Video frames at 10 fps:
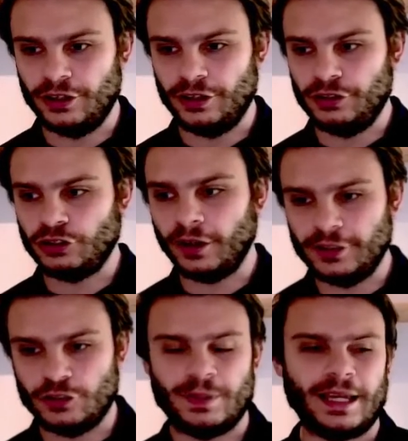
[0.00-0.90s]

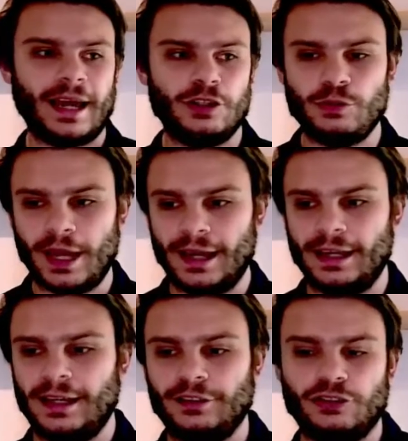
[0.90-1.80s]
tight as we can. You
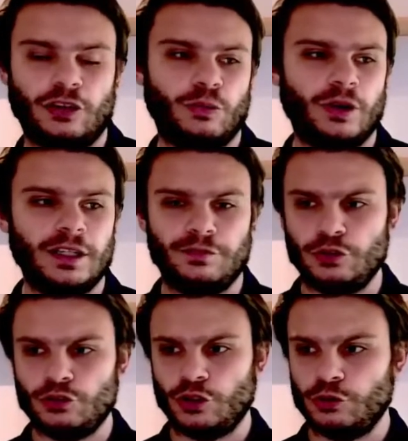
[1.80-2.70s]
can add another one in if you
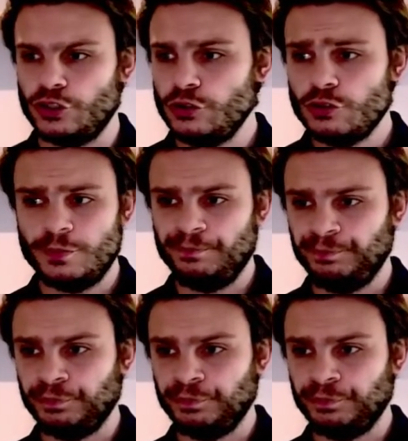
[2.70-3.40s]
so choose.